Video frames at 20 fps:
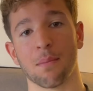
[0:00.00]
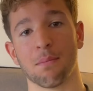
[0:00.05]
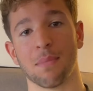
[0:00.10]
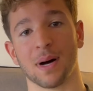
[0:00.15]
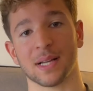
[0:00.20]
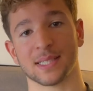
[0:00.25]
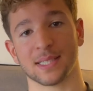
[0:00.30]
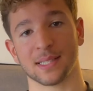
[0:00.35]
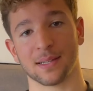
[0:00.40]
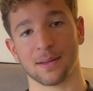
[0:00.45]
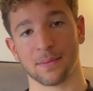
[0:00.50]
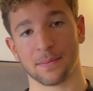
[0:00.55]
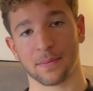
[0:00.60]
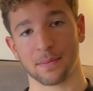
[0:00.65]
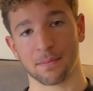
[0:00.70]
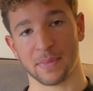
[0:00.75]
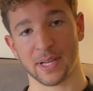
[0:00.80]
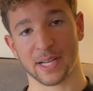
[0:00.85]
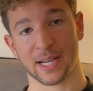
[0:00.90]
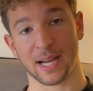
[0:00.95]

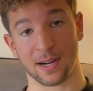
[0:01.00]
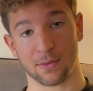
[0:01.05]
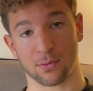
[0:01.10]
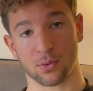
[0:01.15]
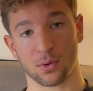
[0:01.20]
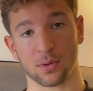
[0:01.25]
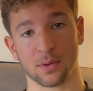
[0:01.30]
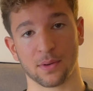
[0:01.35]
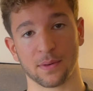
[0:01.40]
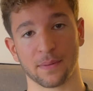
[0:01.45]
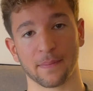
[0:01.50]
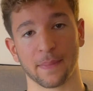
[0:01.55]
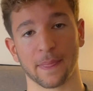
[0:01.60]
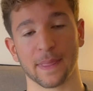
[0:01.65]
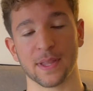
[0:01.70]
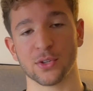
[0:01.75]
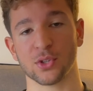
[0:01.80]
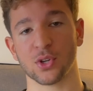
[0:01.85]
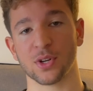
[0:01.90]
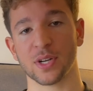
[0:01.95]
But be careful,
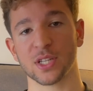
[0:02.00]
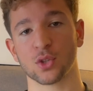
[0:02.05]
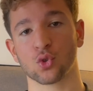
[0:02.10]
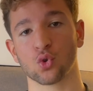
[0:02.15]
you don't need